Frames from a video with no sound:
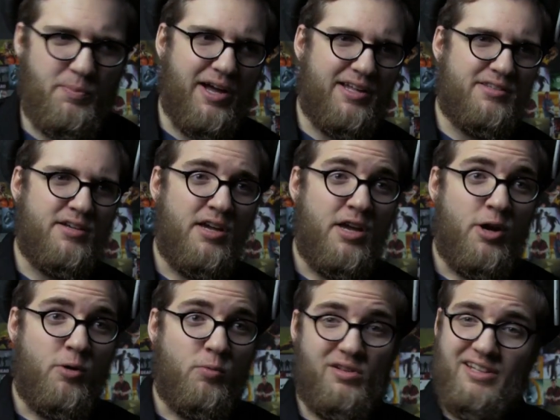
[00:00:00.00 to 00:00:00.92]
but
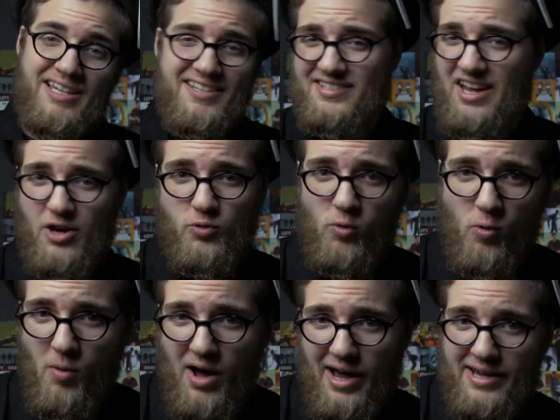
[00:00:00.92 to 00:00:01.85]
release
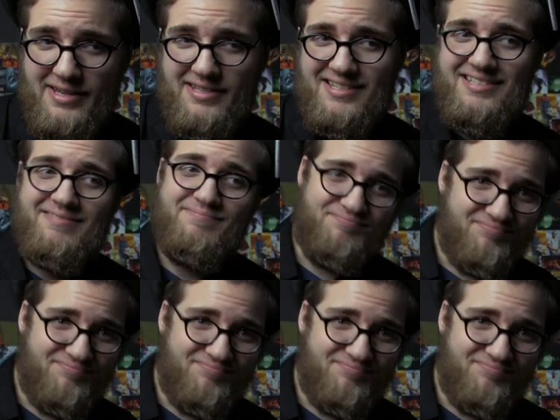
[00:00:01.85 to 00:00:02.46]
schedule-wise,